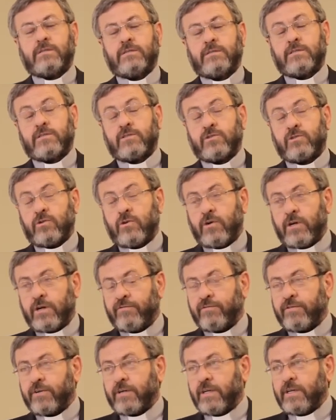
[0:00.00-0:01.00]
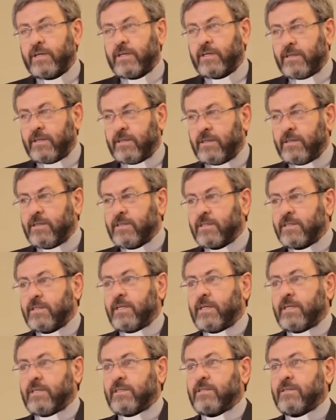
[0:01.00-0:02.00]
so afraid in these
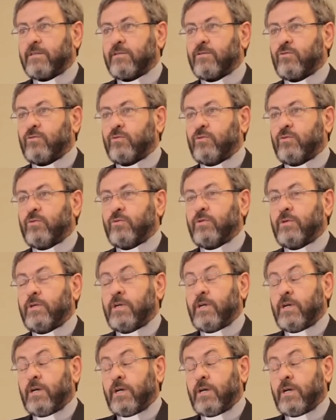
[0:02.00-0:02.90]
days to